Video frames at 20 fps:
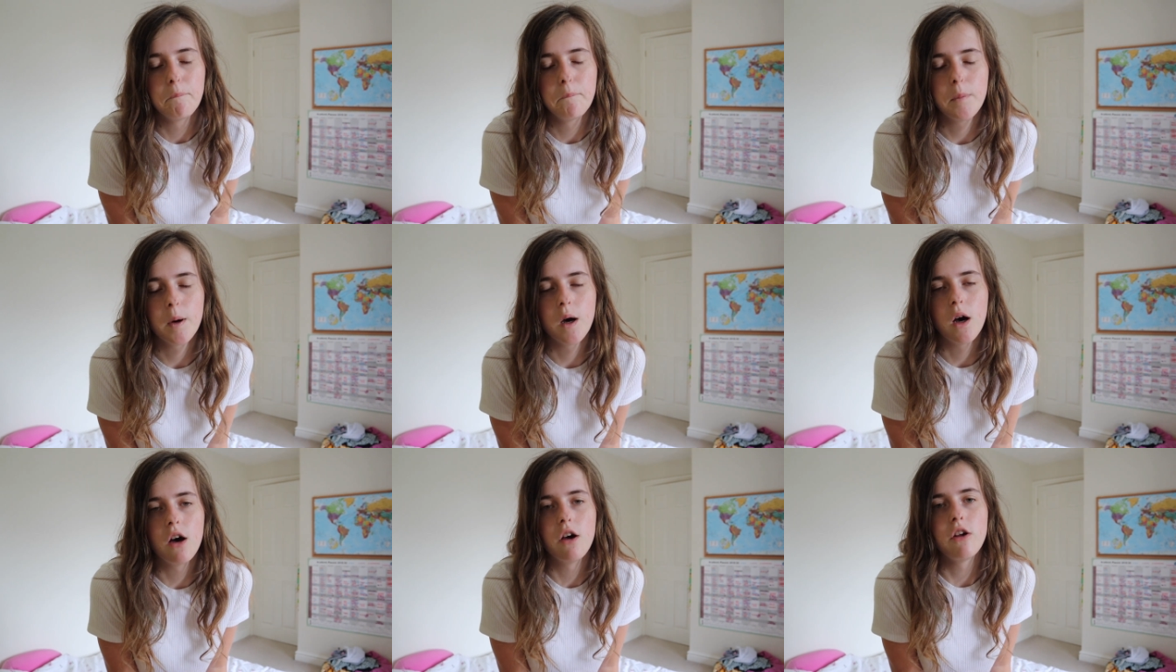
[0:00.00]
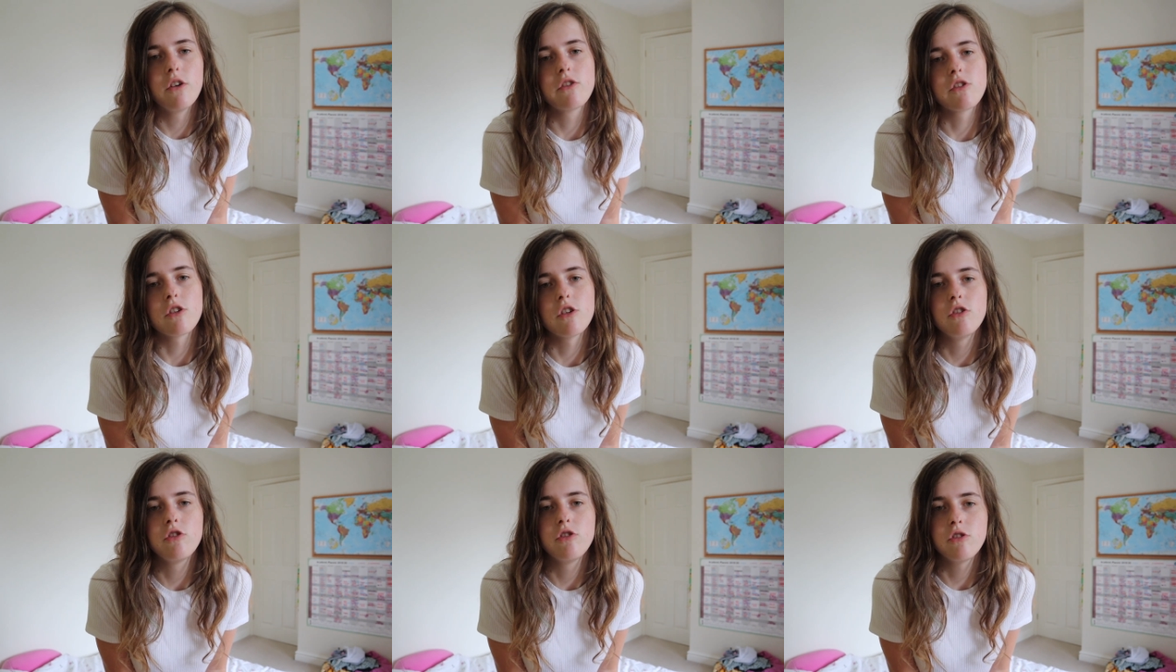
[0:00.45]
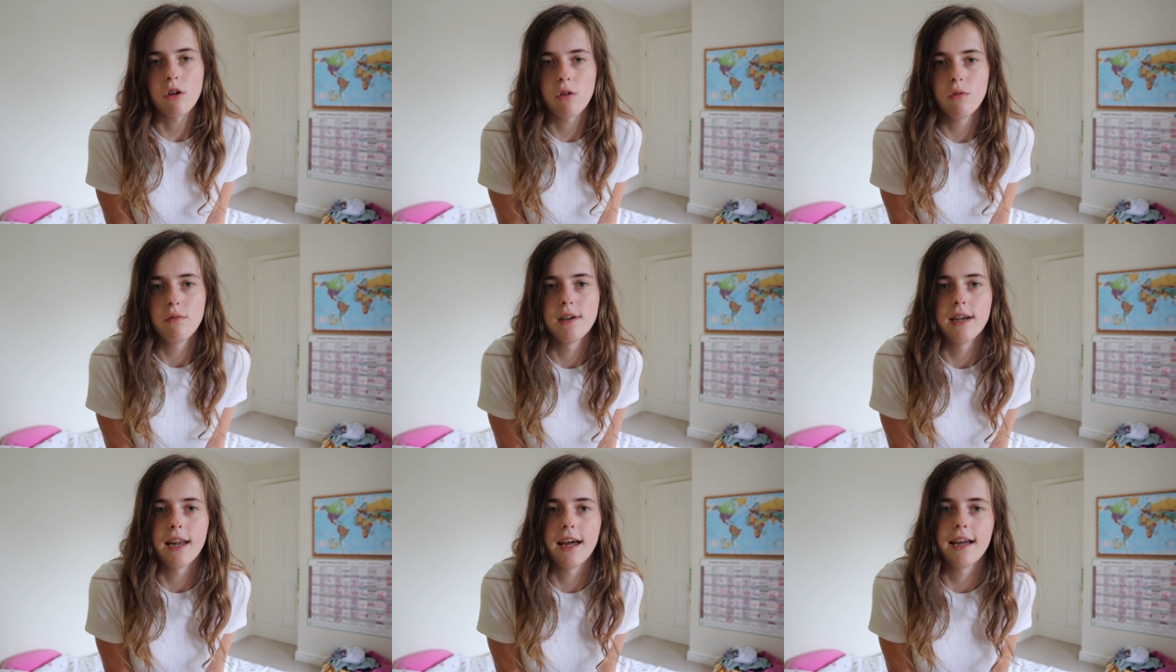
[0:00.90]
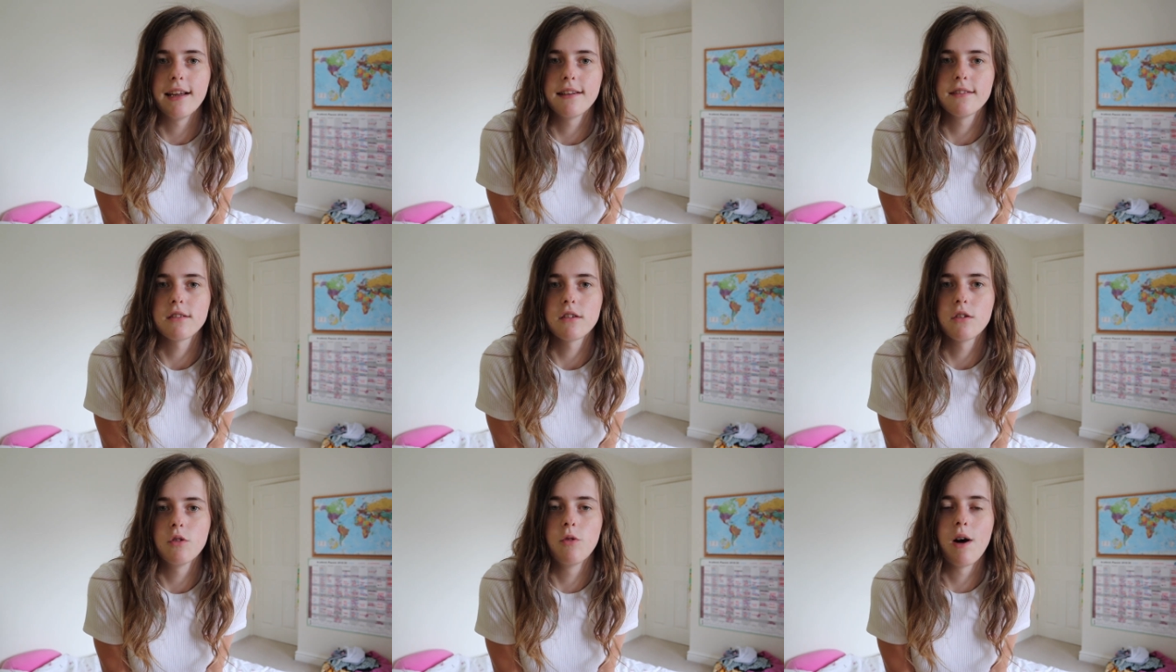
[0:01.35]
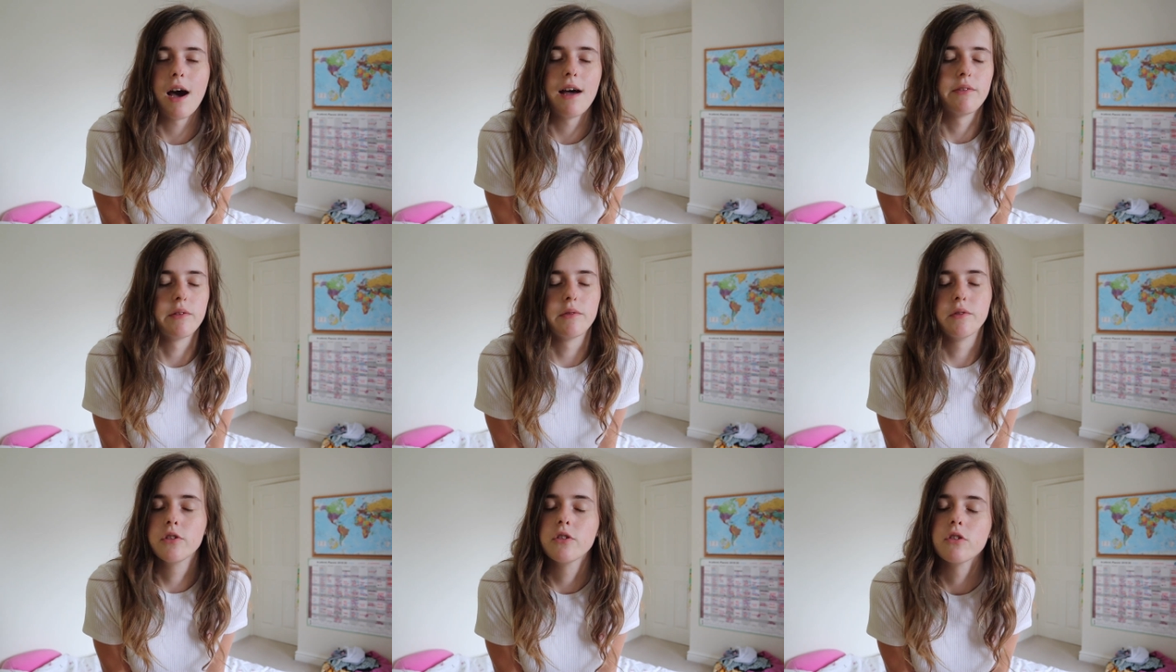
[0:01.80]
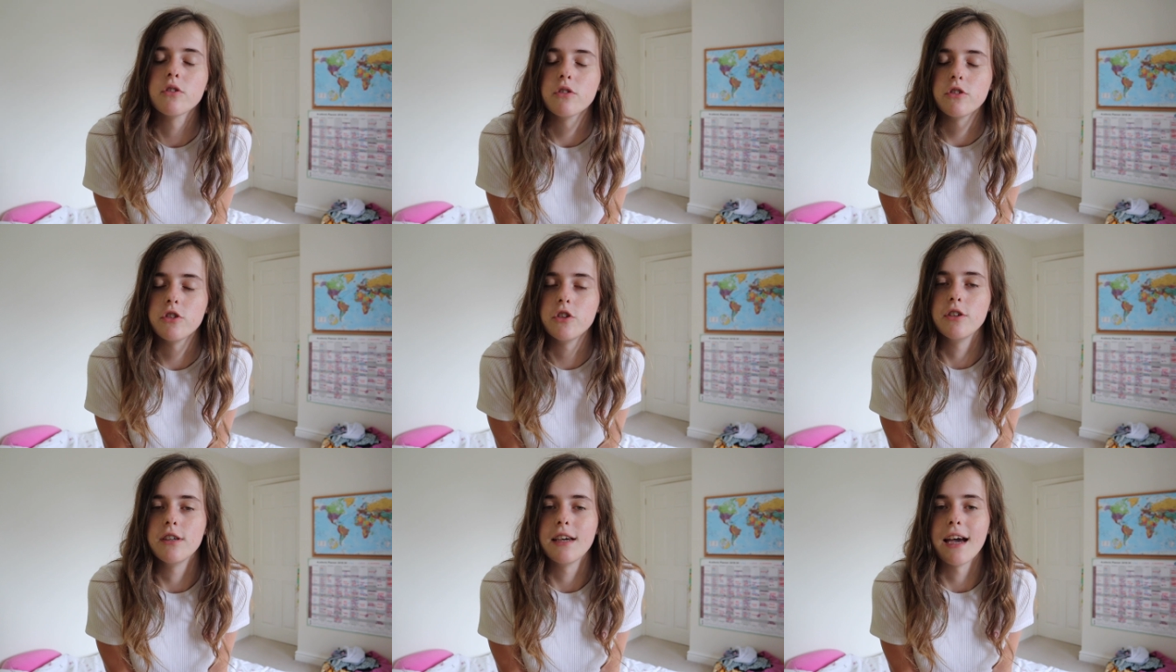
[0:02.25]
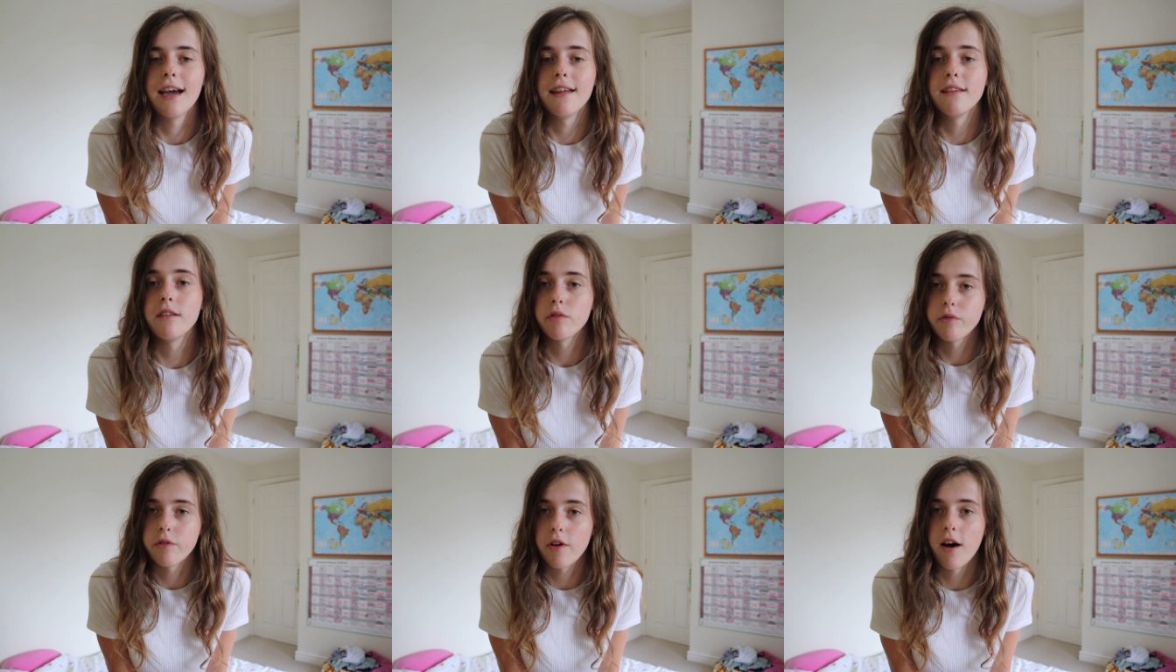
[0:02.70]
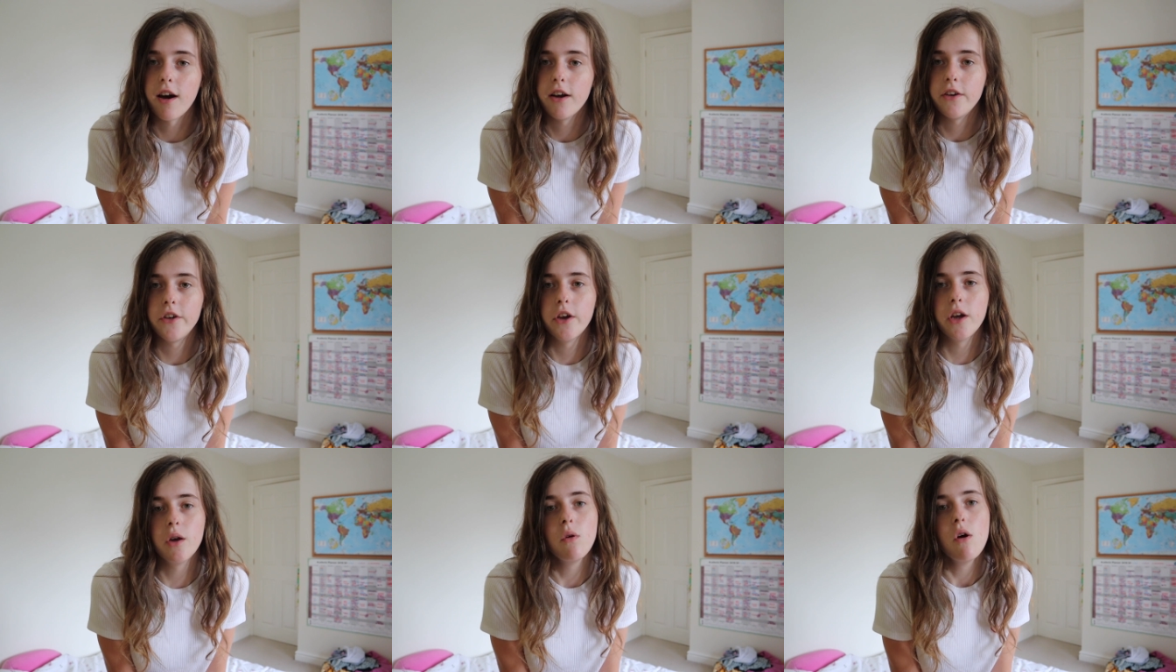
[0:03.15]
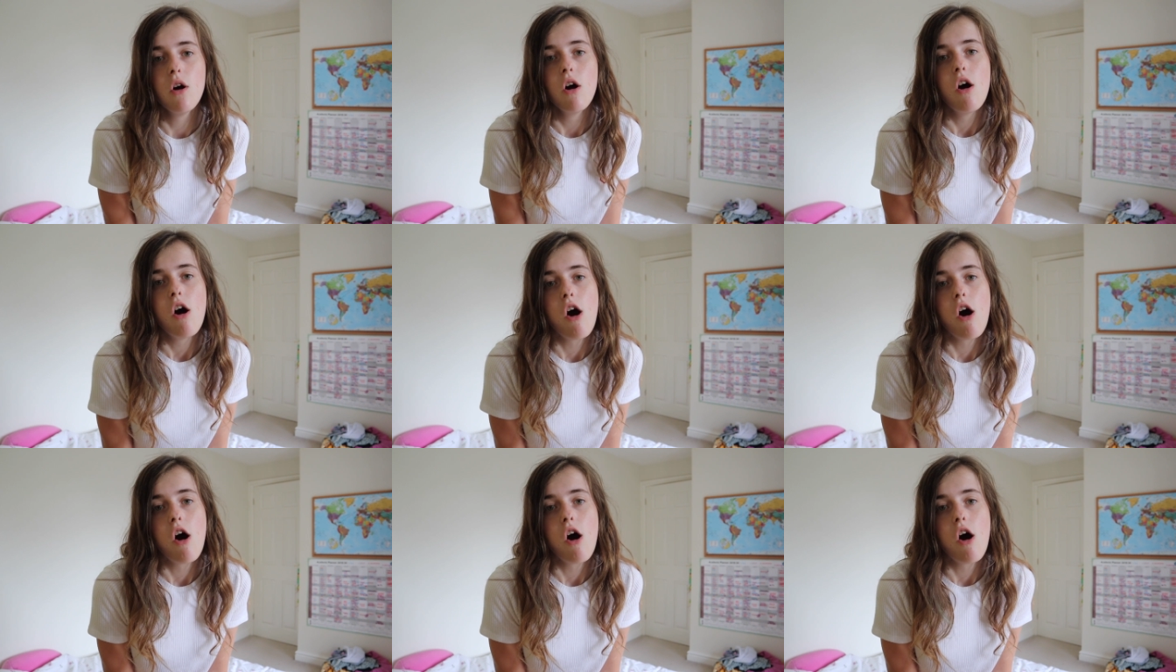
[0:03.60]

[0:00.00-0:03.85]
but don't let whatever results you get define you.